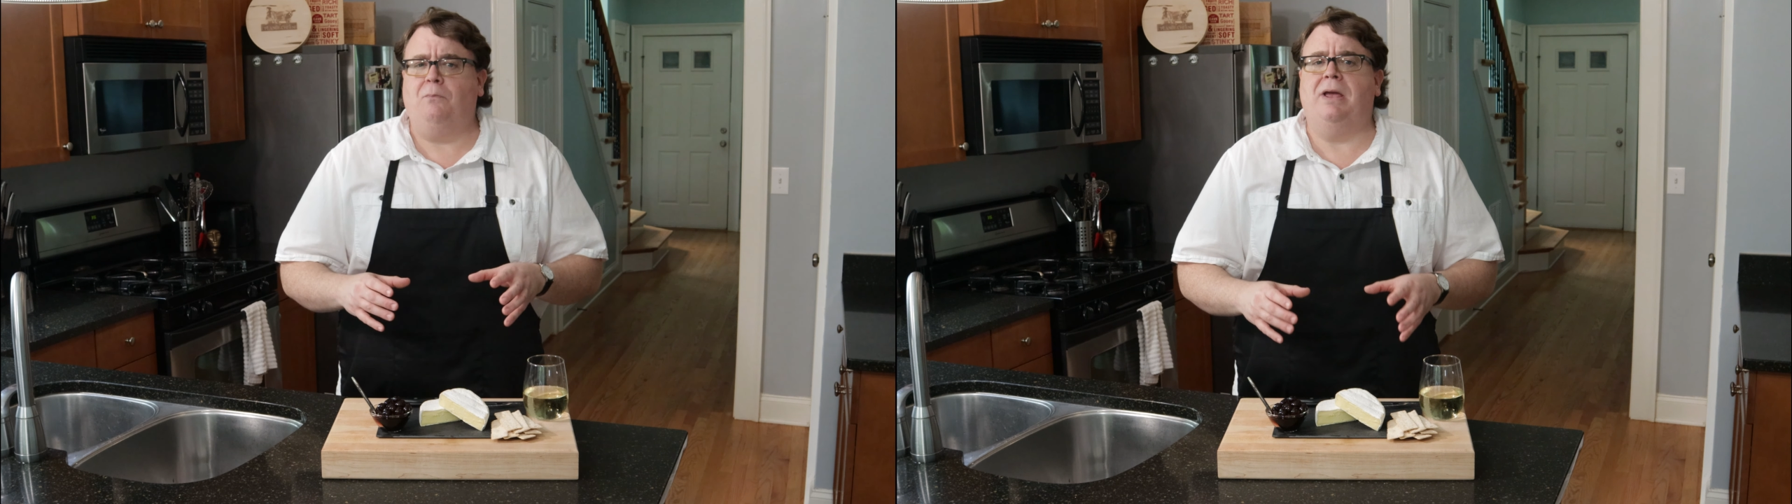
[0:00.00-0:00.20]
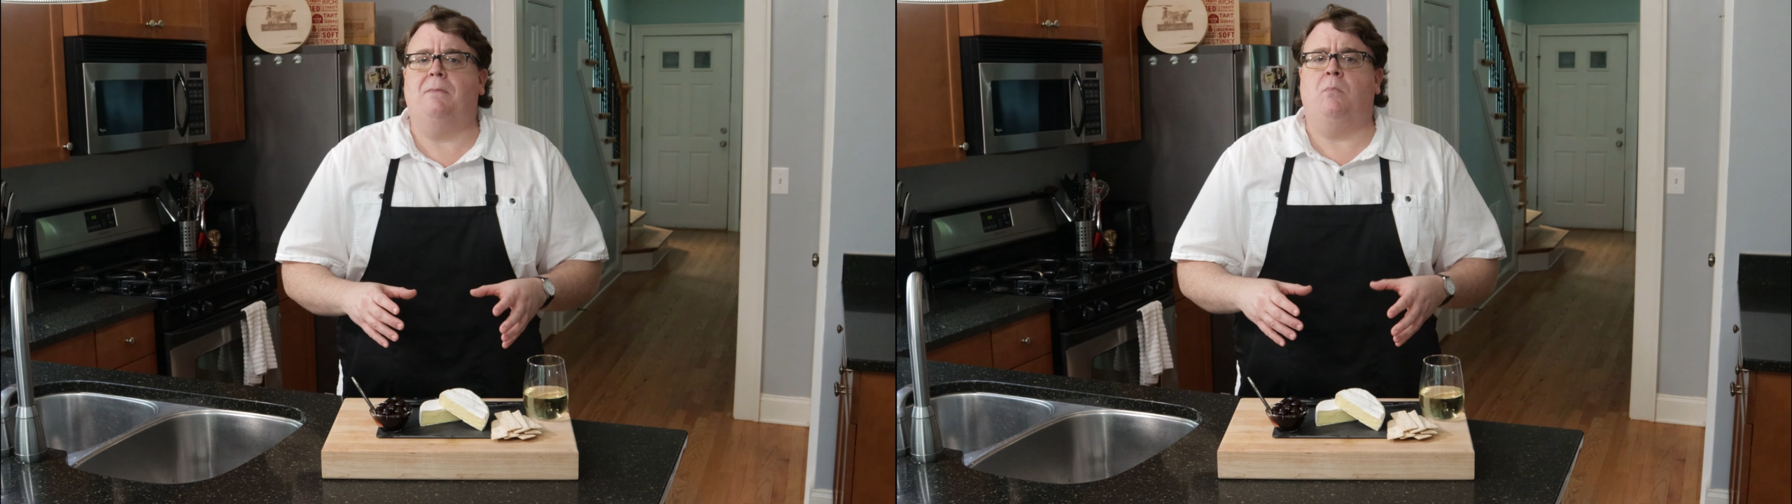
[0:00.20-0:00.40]

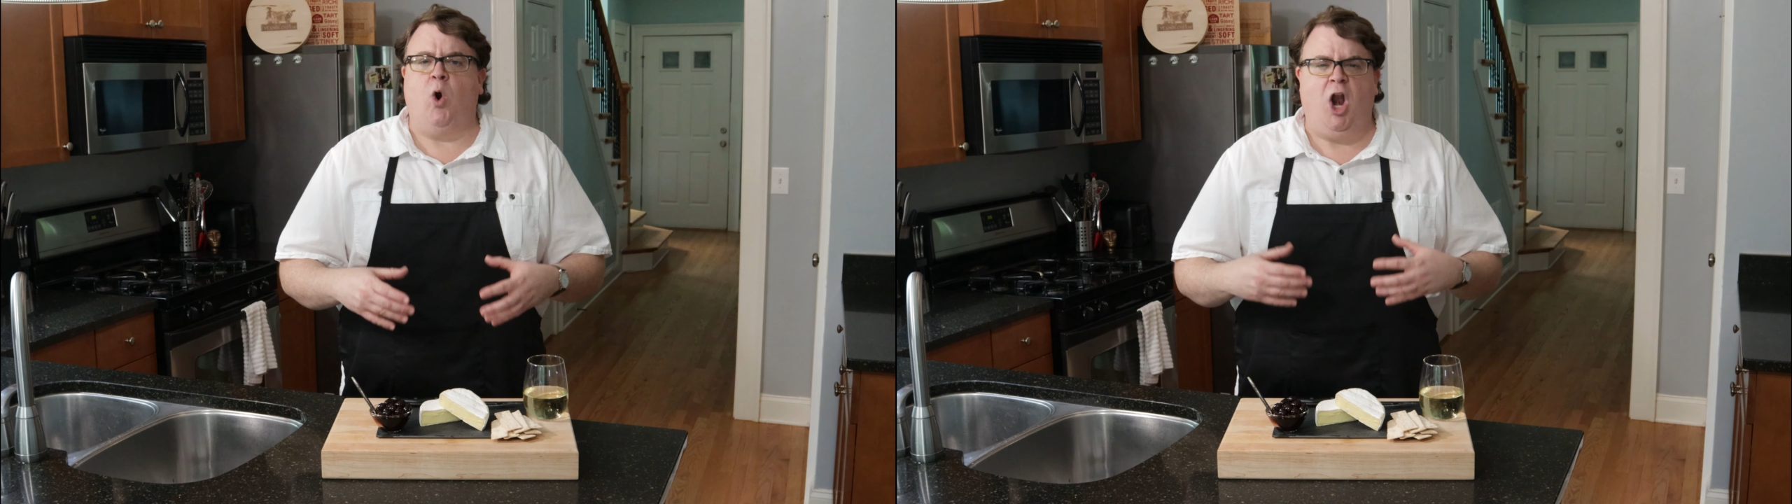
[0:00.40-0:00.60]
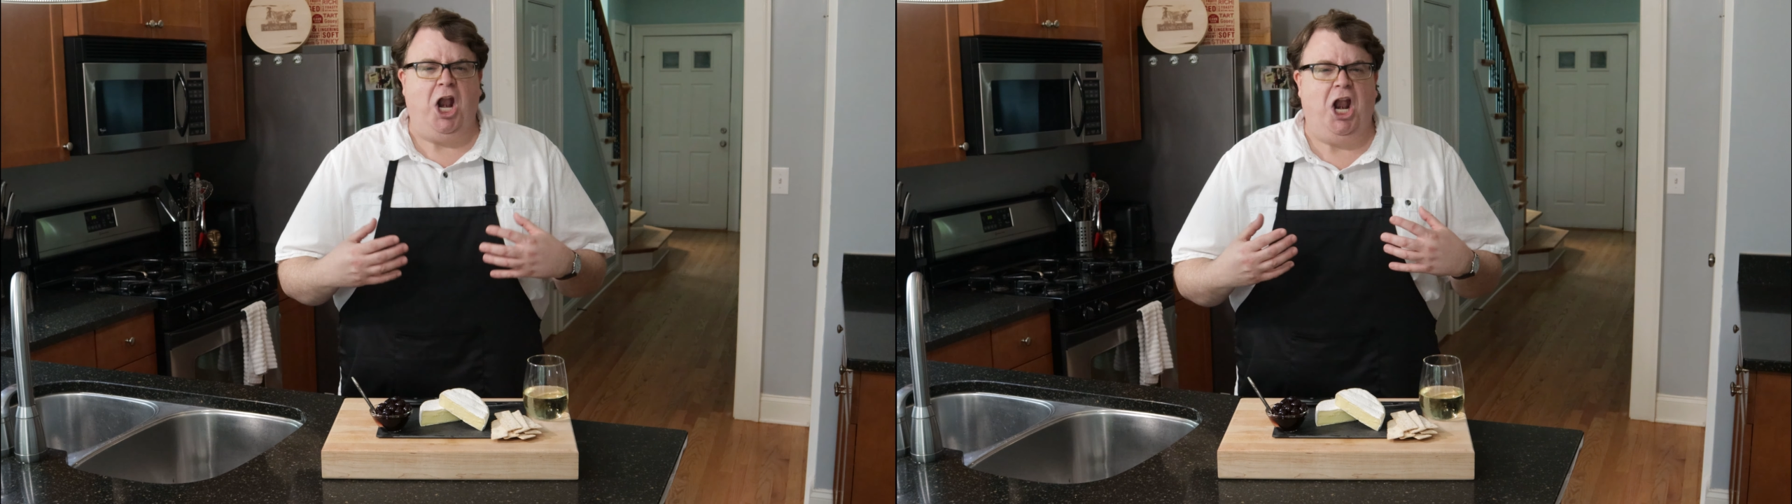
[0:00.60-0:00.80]
bit
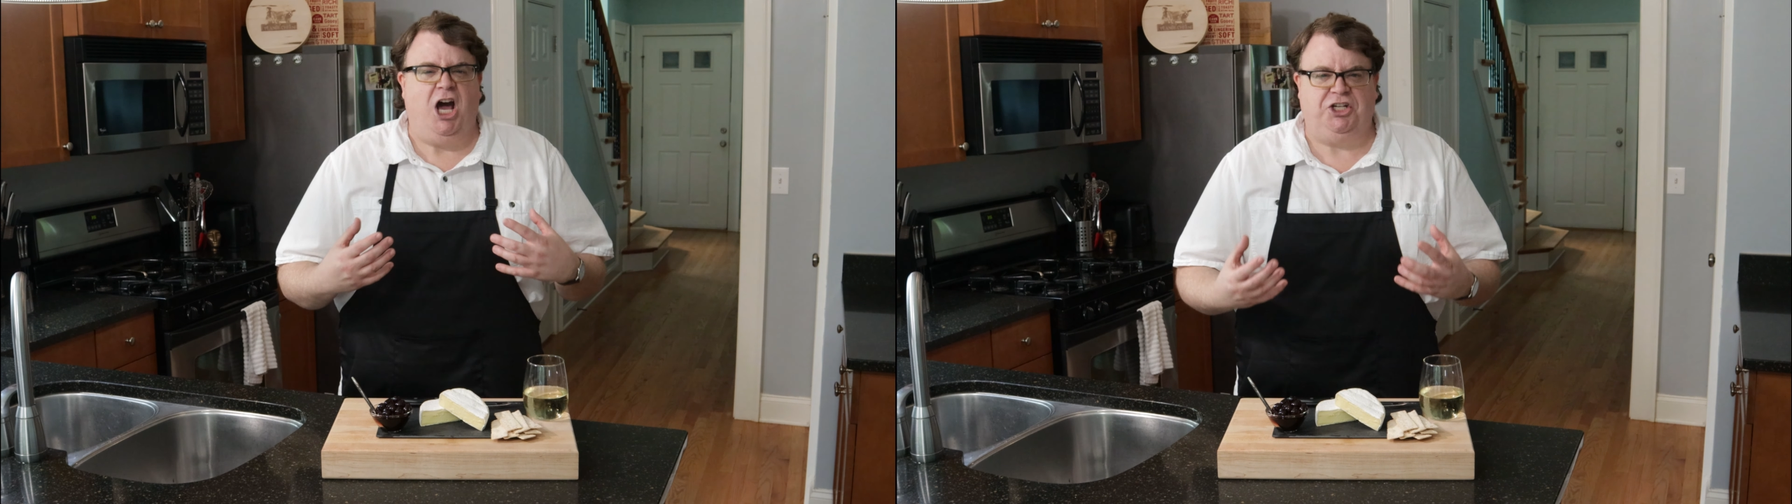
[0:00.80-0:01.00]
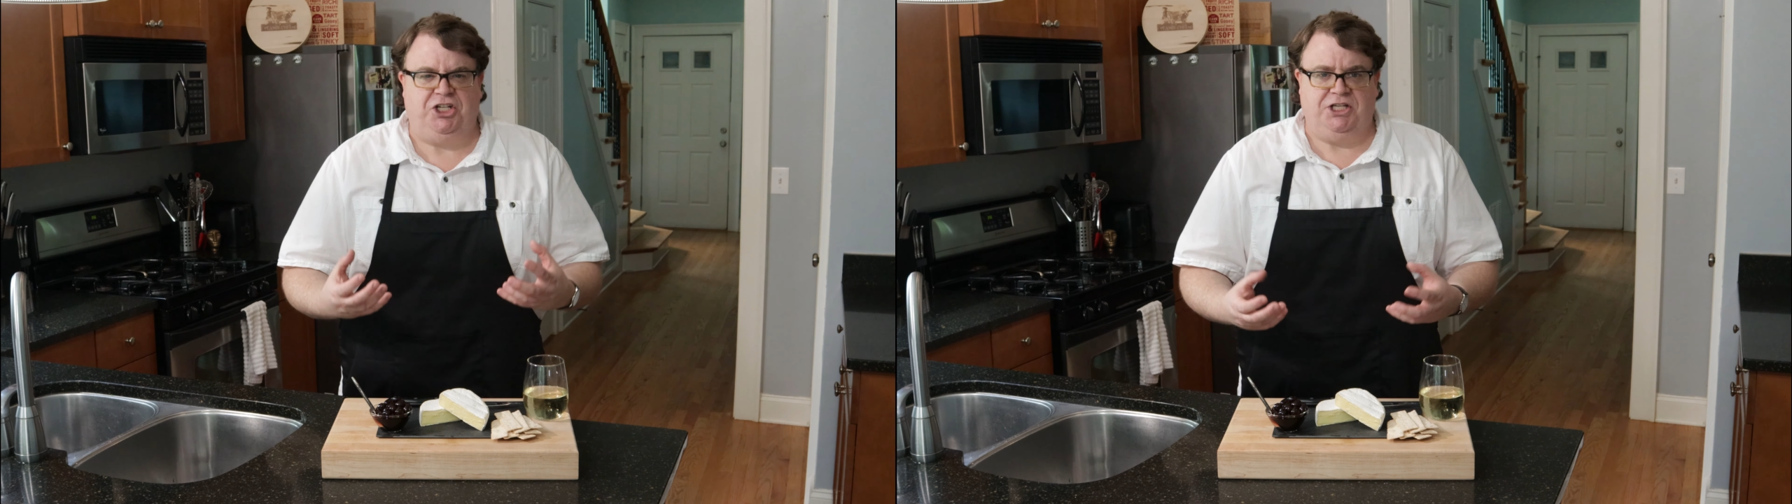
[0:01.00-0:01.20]
more
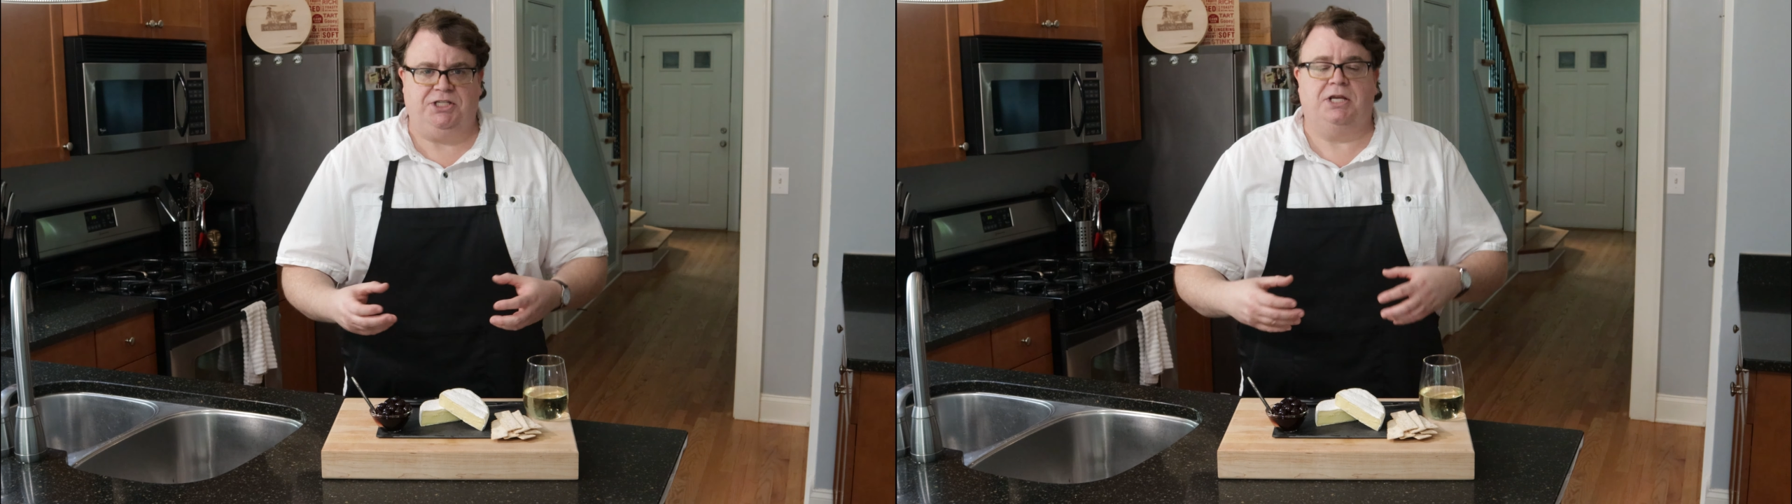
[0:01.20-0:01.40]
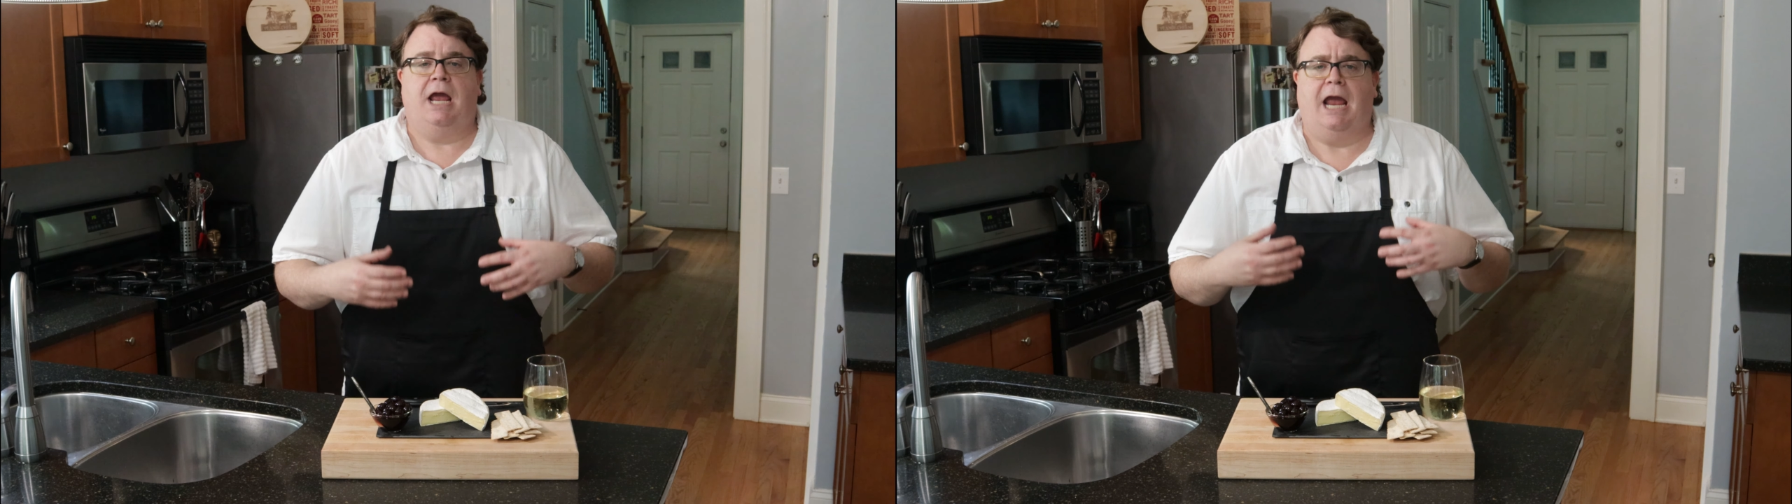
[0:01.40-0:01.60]
luscious